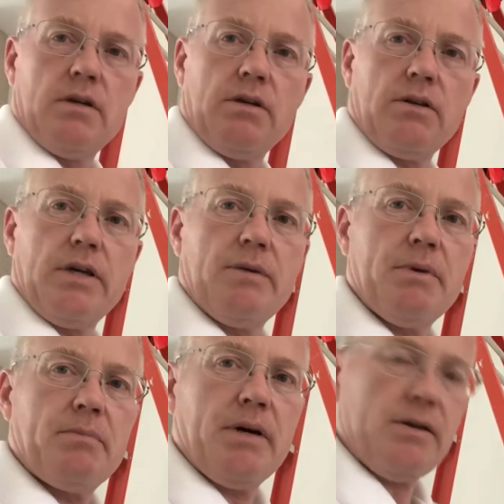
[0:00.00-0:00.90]
You'll hear
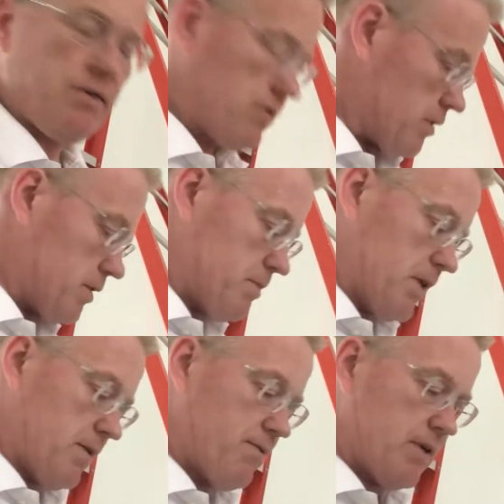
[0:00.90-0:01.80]
me better, trust
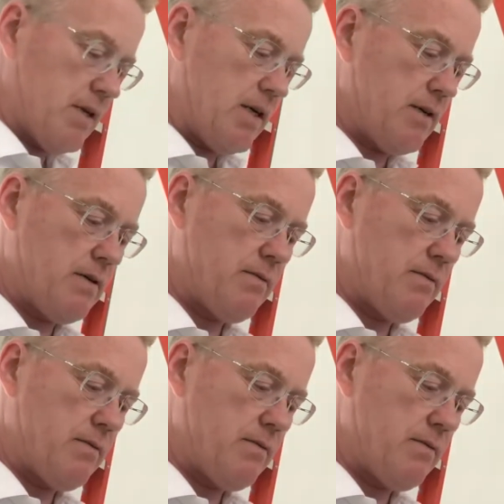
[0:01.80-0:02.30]
me, I forgot.